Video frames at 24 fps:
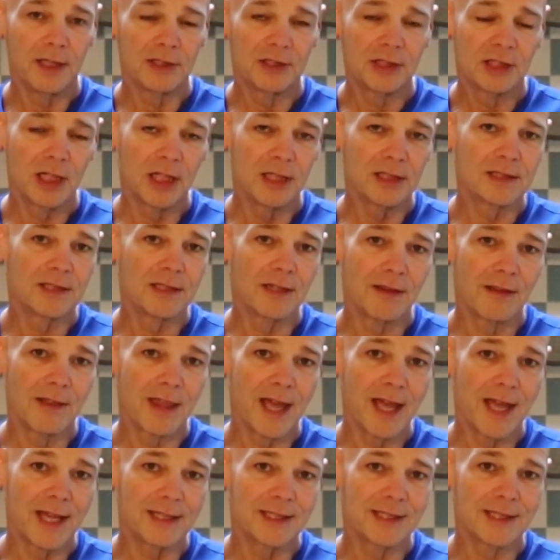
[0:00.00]
chunks of
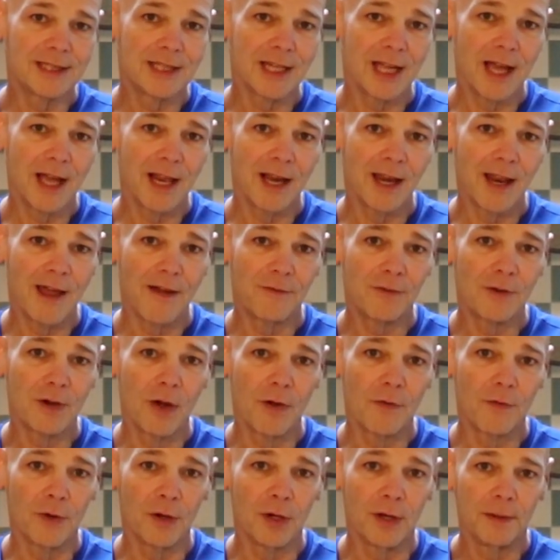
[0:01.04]
that
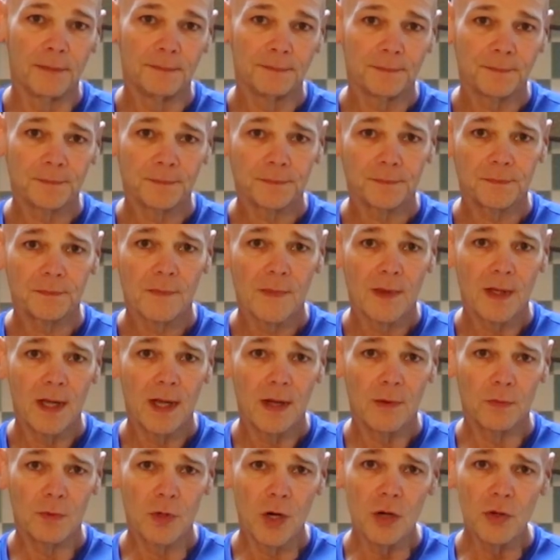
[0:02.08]
leftover
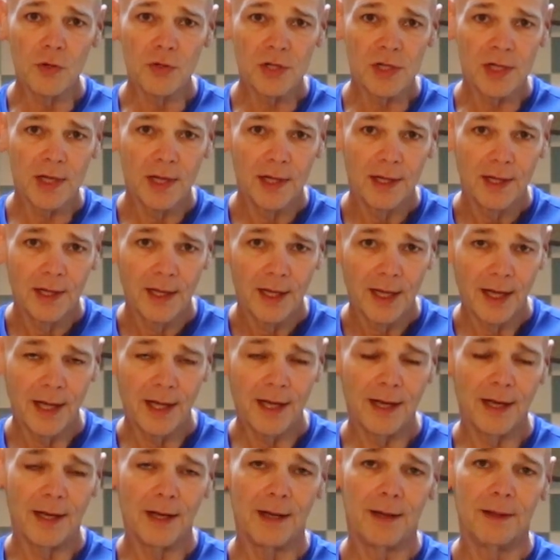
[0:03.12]
roast,
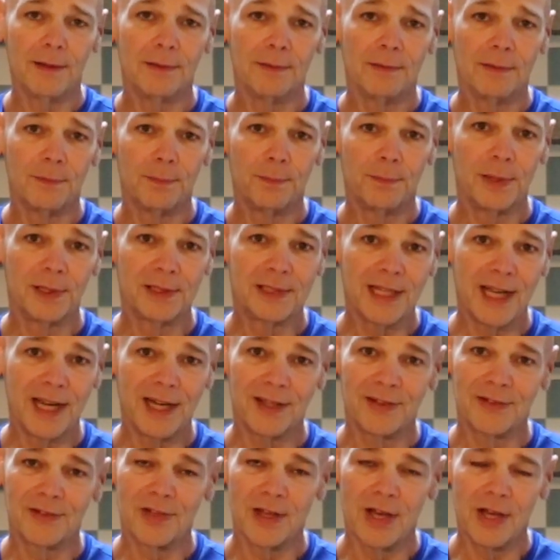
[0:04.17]

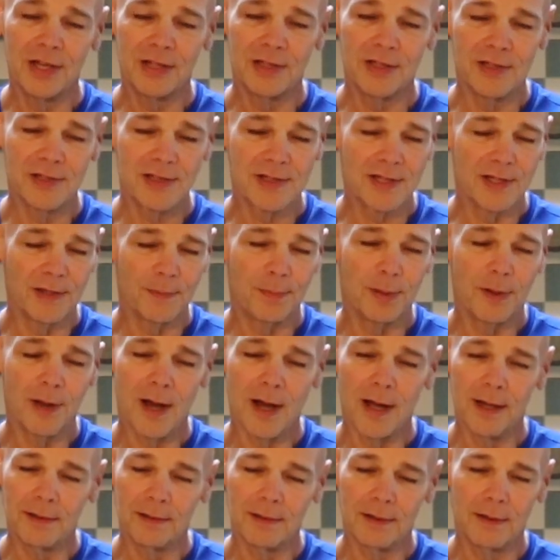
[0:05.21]
potatoes, onions in a
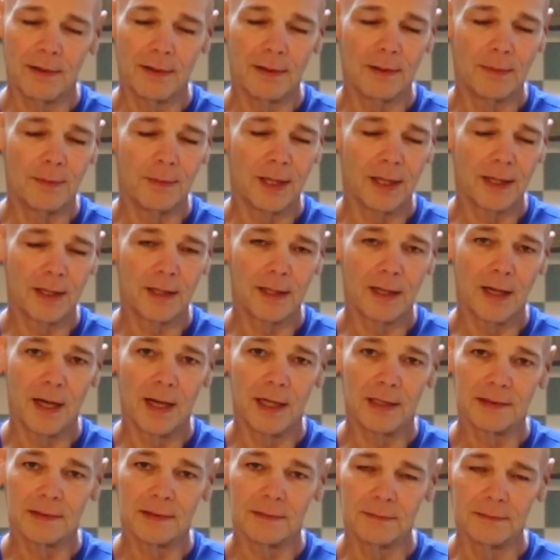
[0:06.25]
pot. Oh my
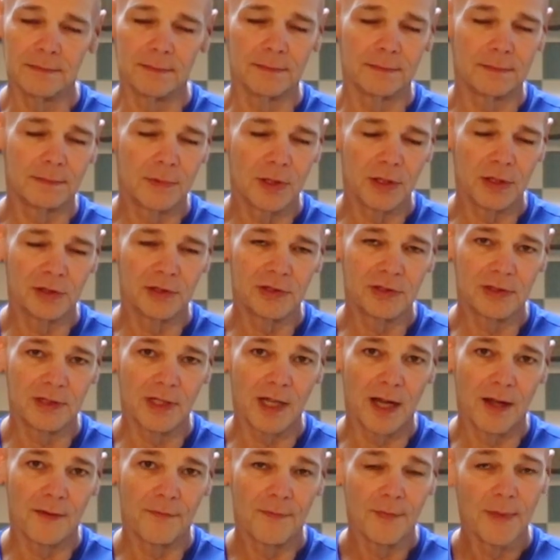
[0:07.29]
gosh, good
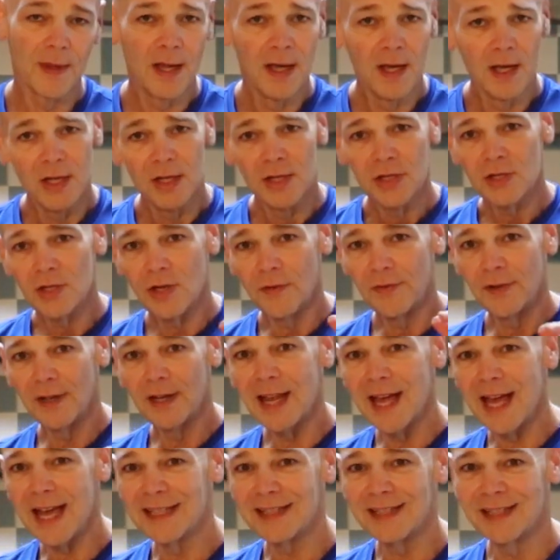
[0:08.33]
stuff. So if you
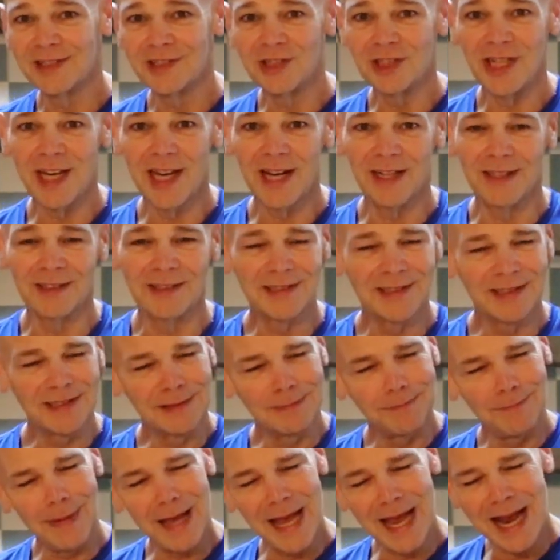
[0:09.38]
like the channel,
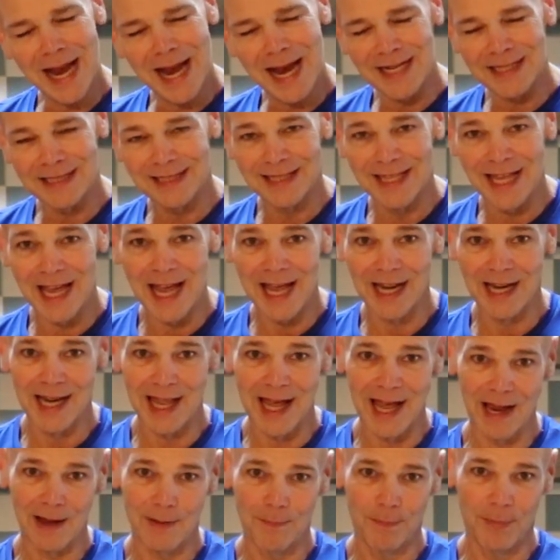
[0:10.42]
smash that
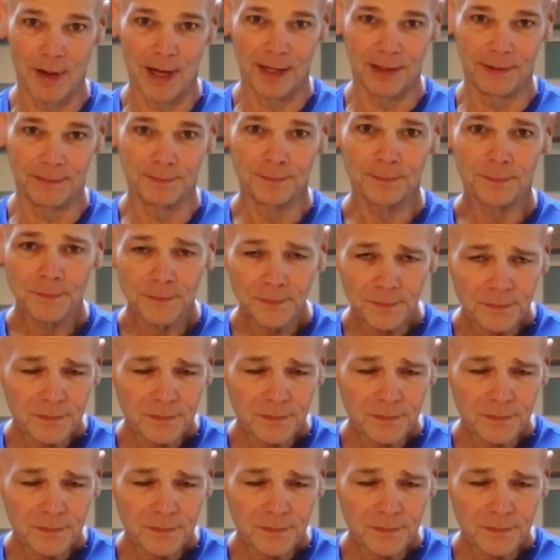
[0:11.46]
like button,